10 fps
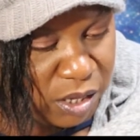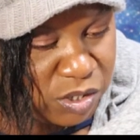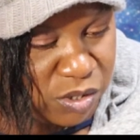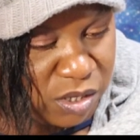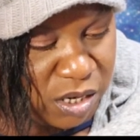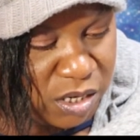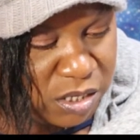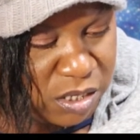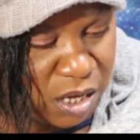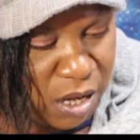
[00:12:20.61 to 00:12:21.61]
So there
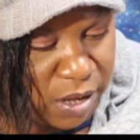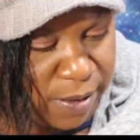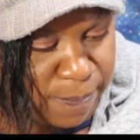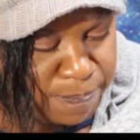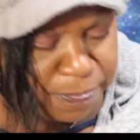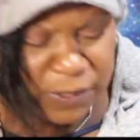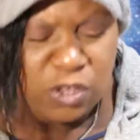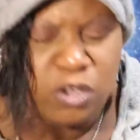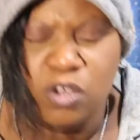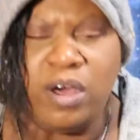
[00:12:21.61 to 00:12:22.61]
is,
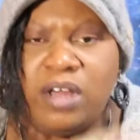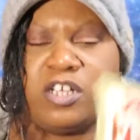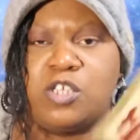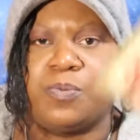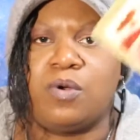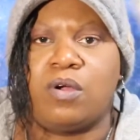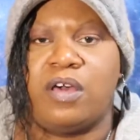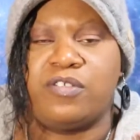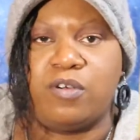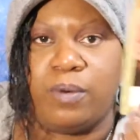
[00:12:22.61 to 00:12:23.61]
you gotta explore
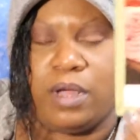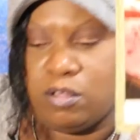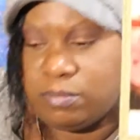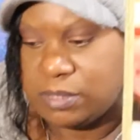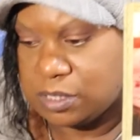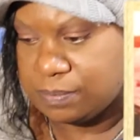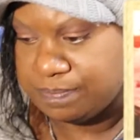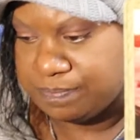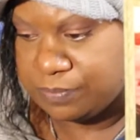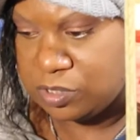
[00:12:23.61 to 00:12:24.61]
other realms,
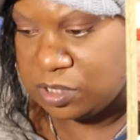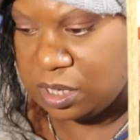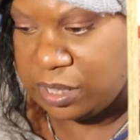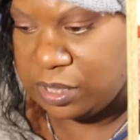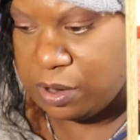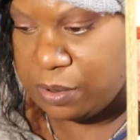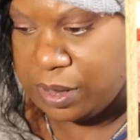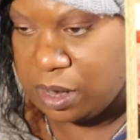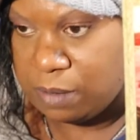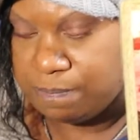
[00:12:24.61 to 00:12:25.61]
just to let you know
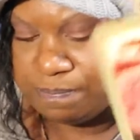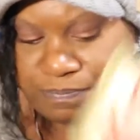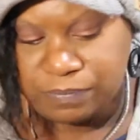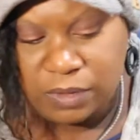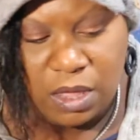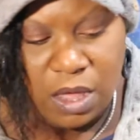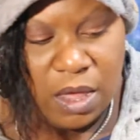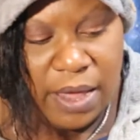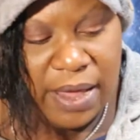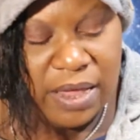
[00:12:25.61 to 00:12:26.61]
here.
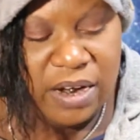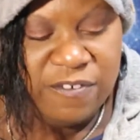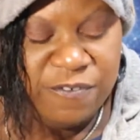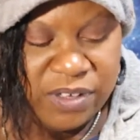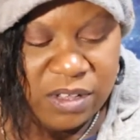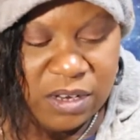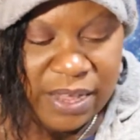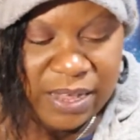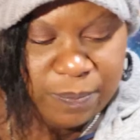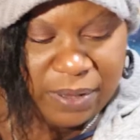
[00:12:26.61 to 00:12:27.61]
And I feel
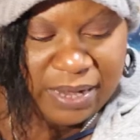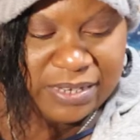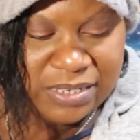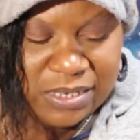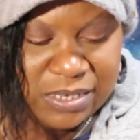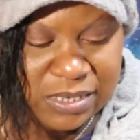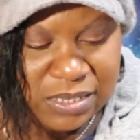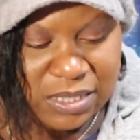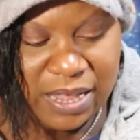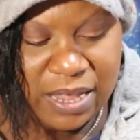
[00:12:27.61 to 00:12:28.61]
like, Pisces,
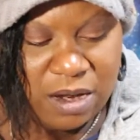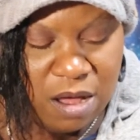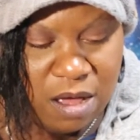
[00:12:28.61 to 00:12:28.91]
that